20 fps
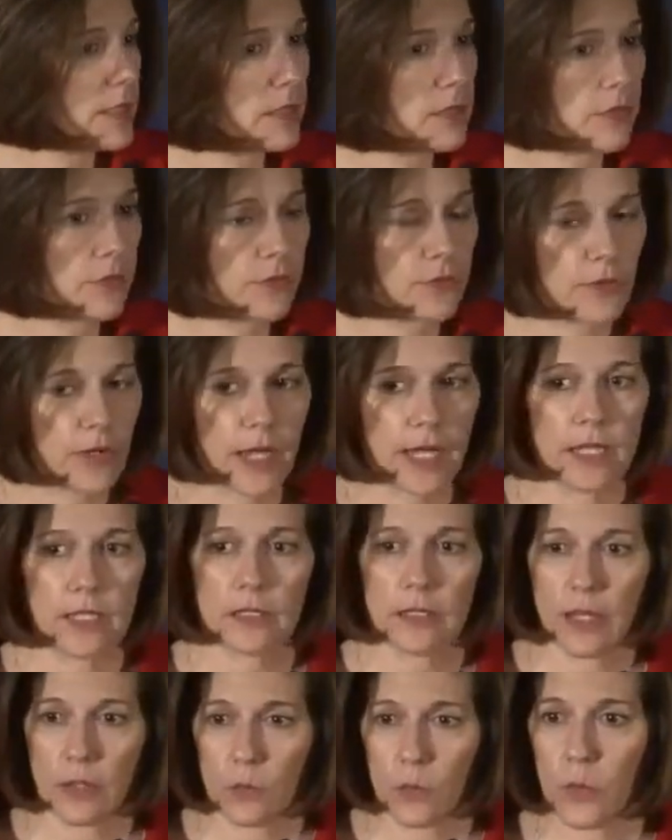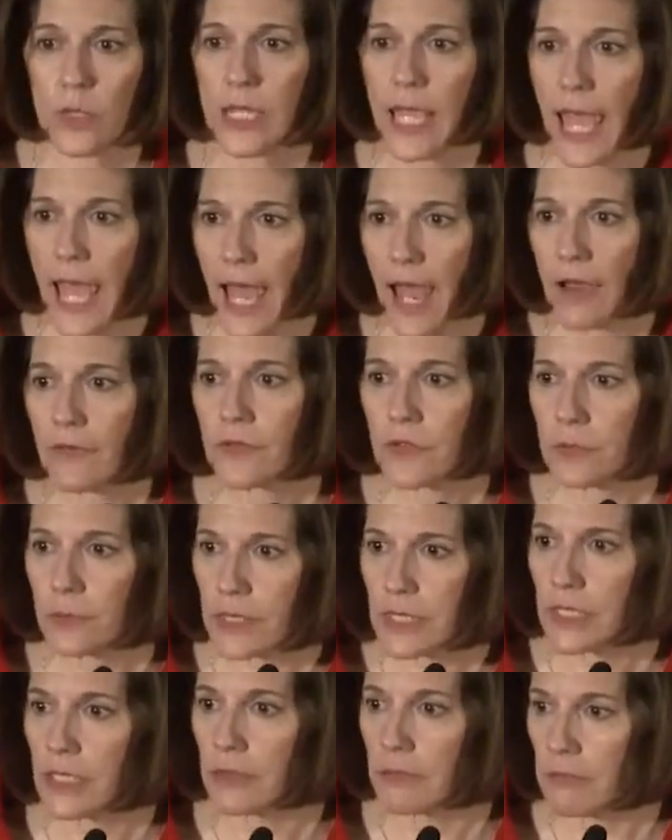is a fight that we have to
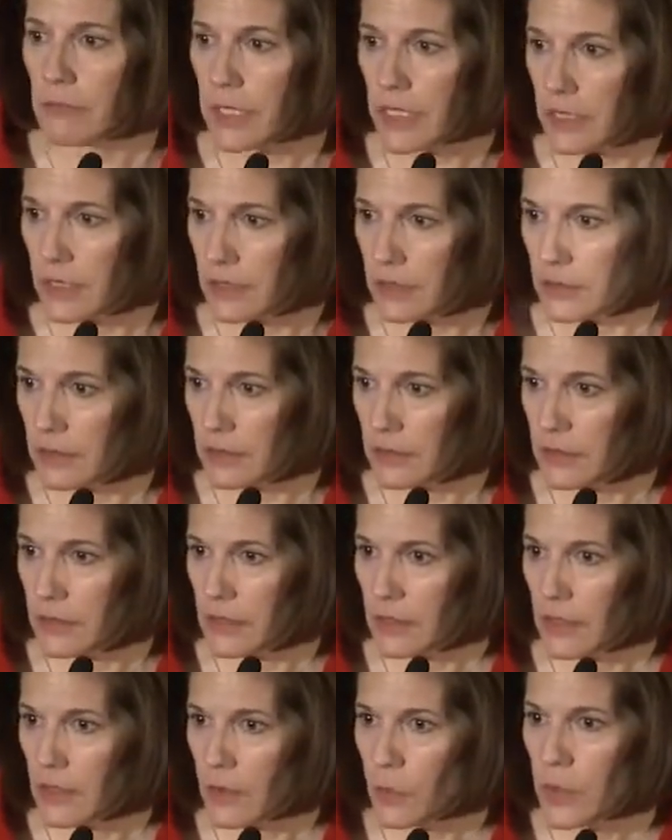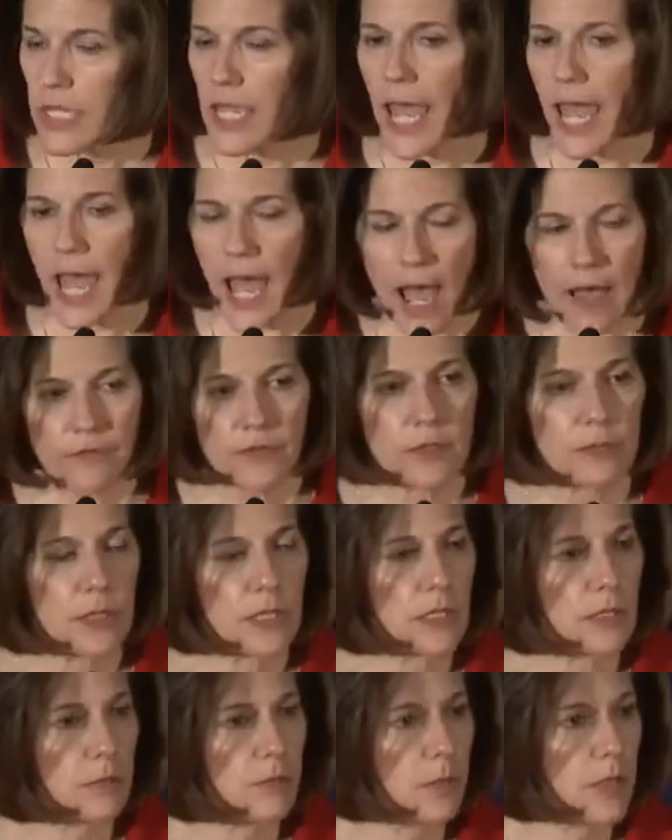be committed. We have to be
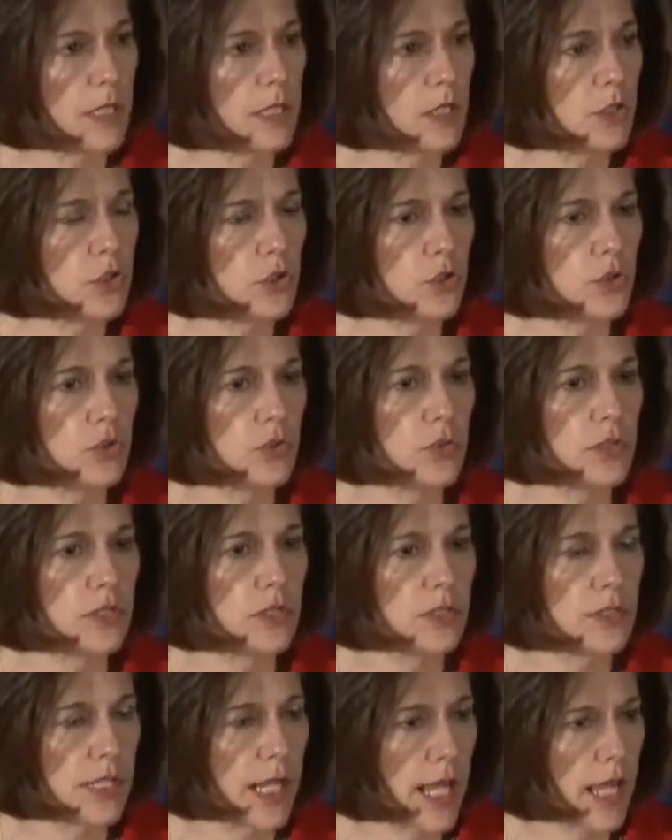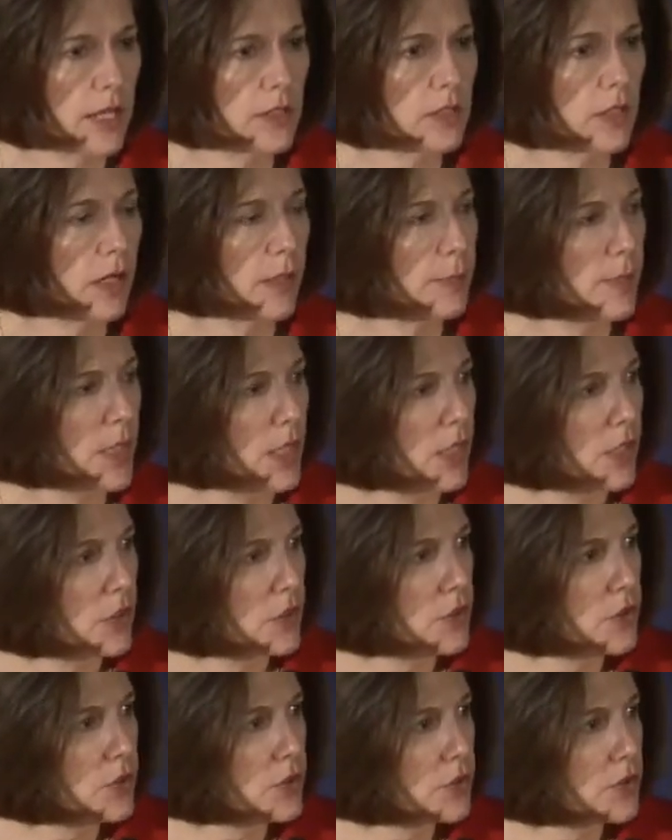committed to stand up,
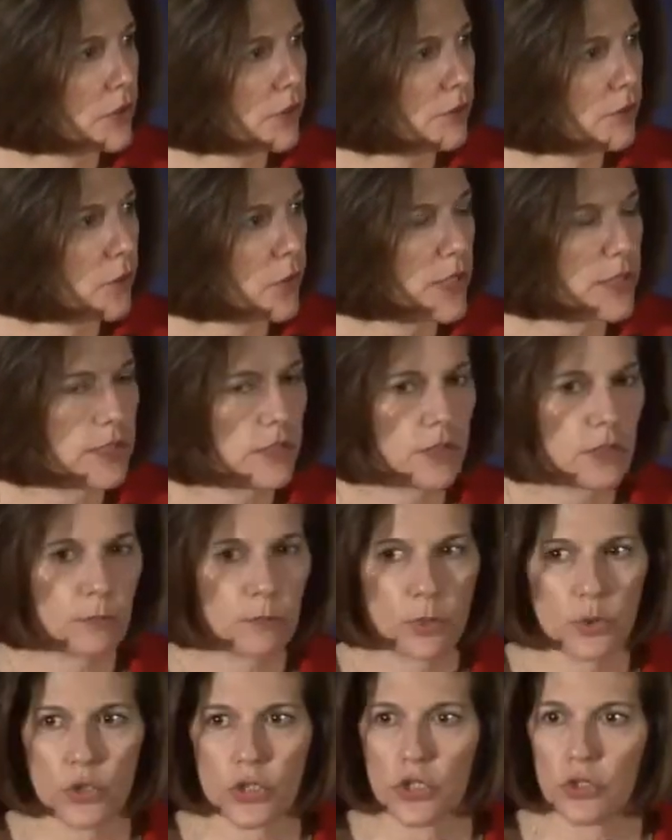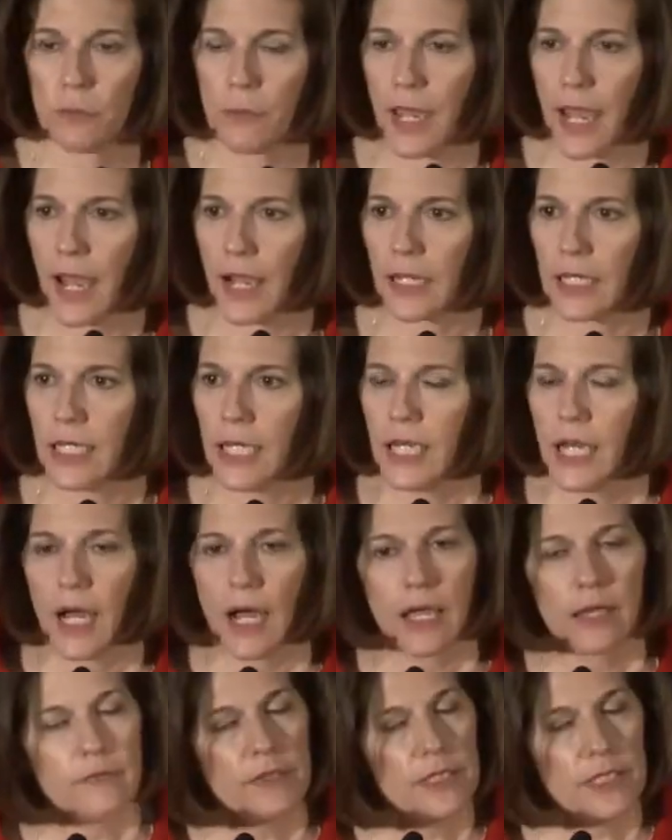use our voices, and push back.
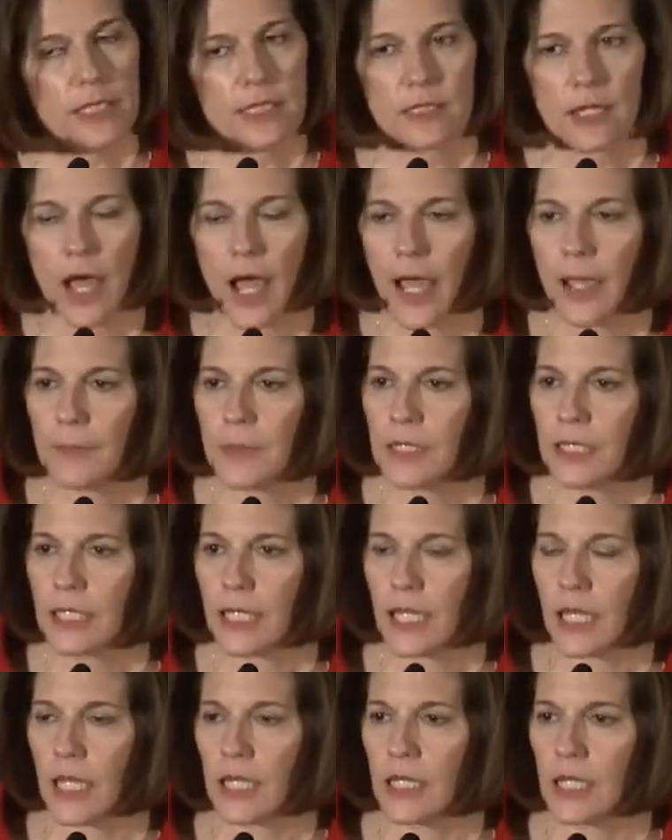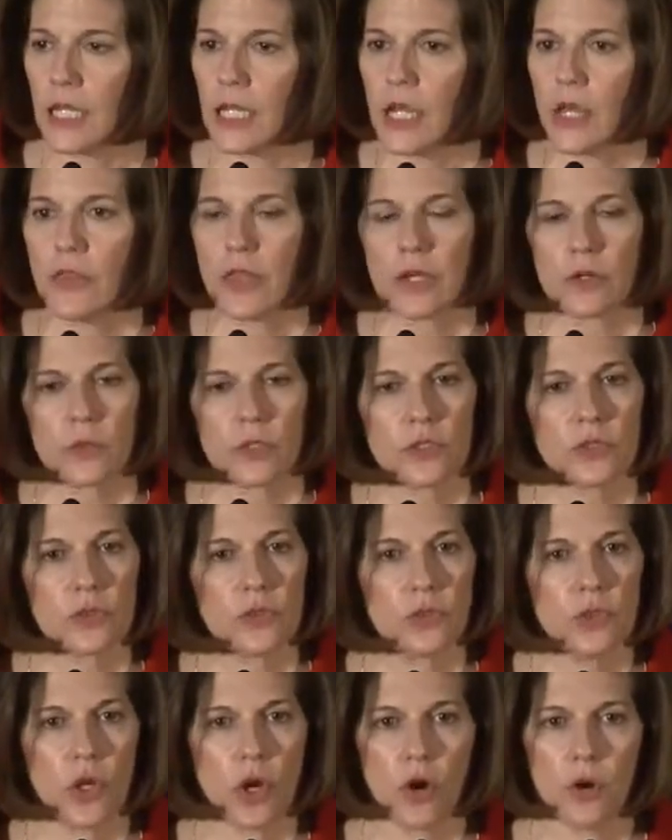I have said time and again, there is
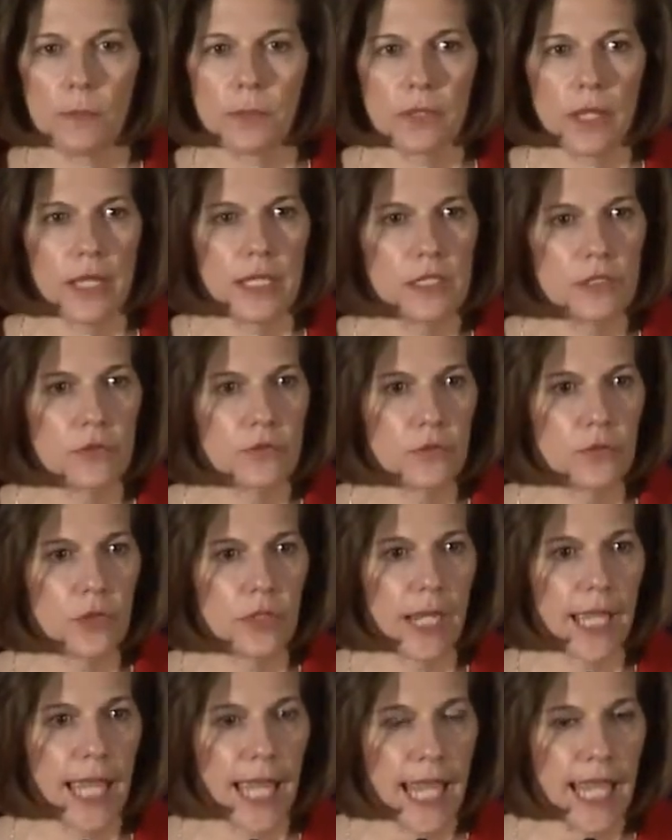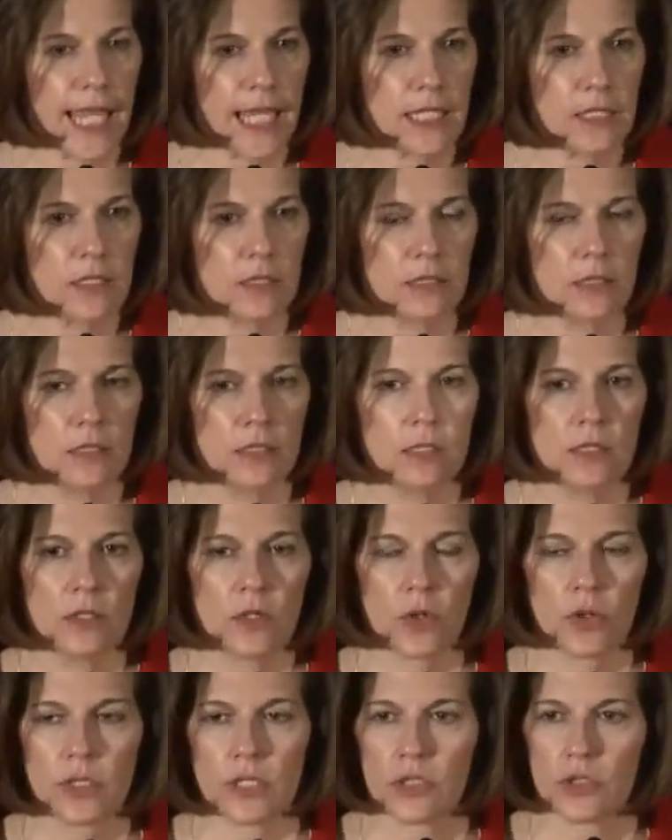no place for hate
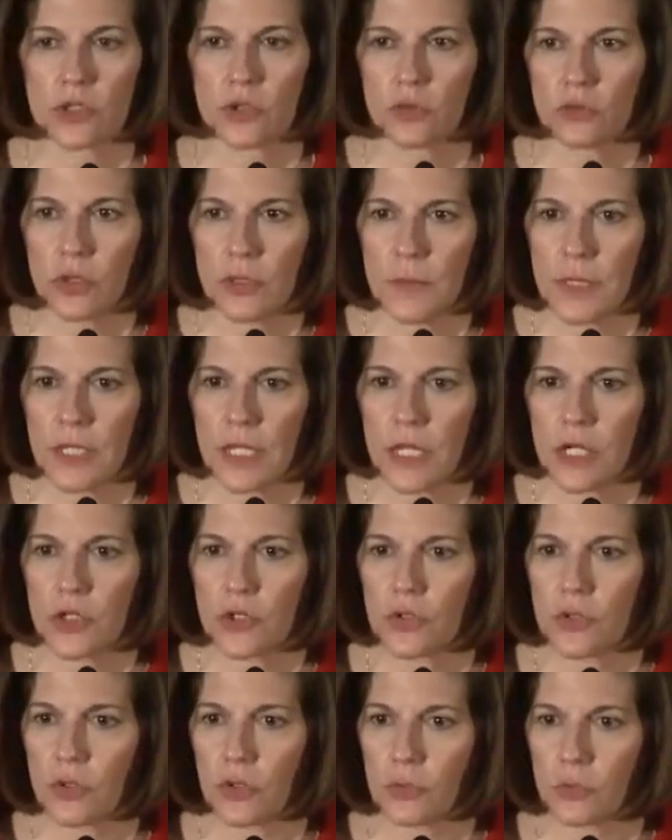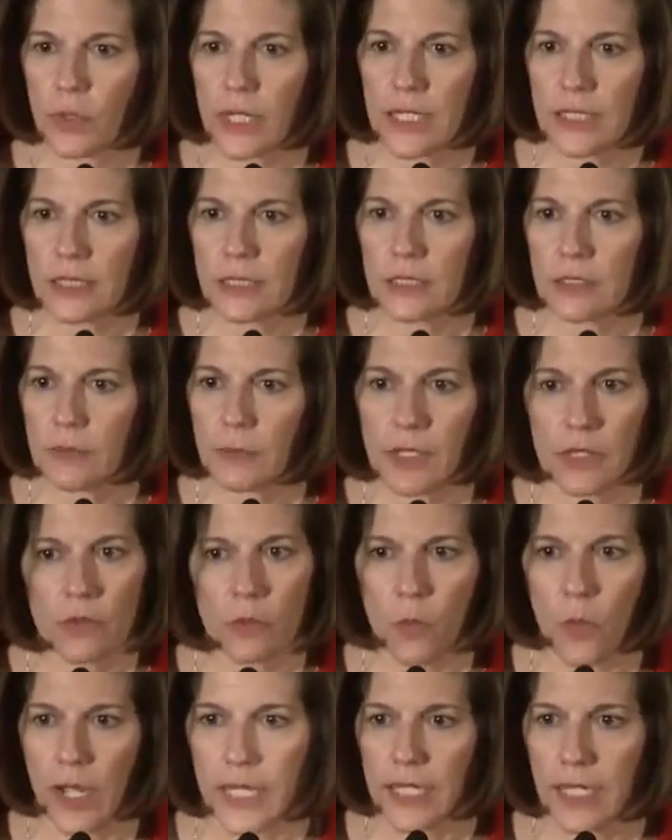or discrimination or racism in the
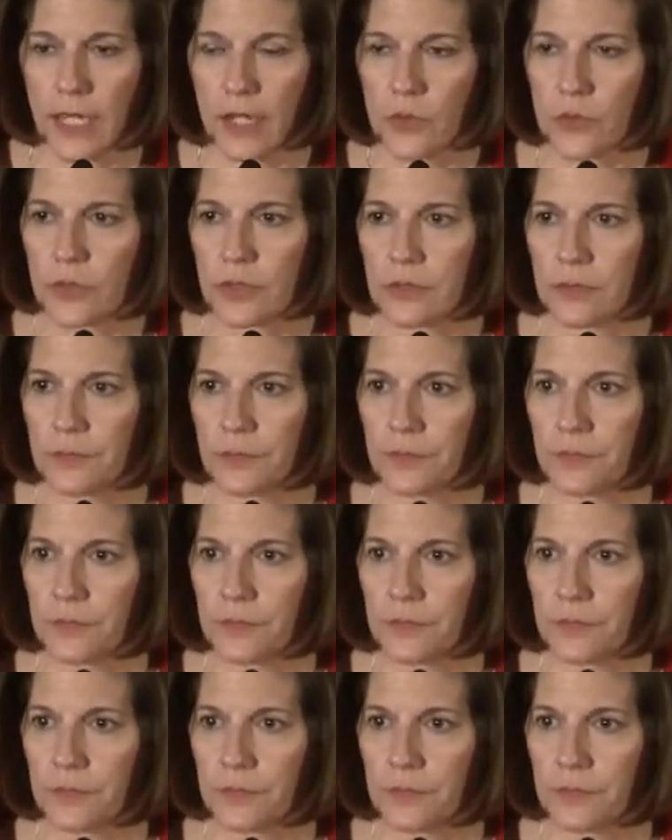White House.